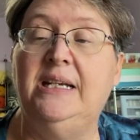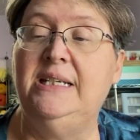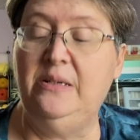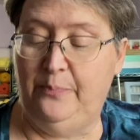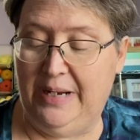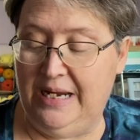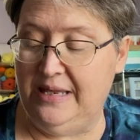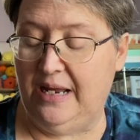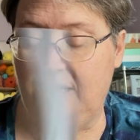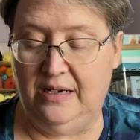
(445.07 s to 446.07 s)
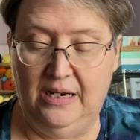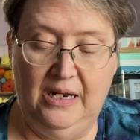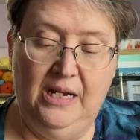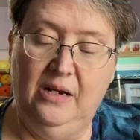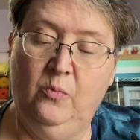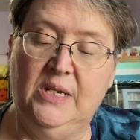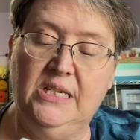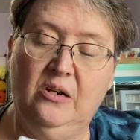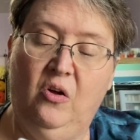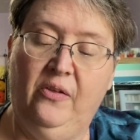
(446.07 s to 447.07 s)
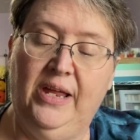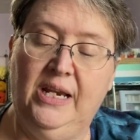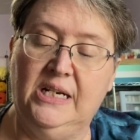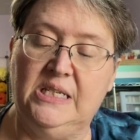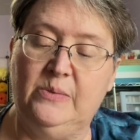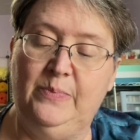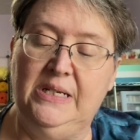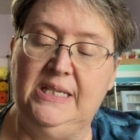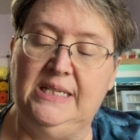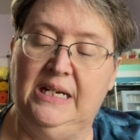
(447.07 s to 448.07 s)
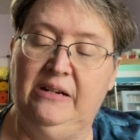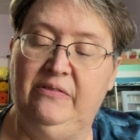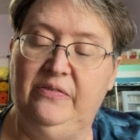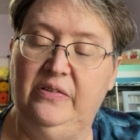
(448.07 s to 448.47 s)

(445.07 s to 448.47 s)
didn't pay that. It wasn't all that expensive.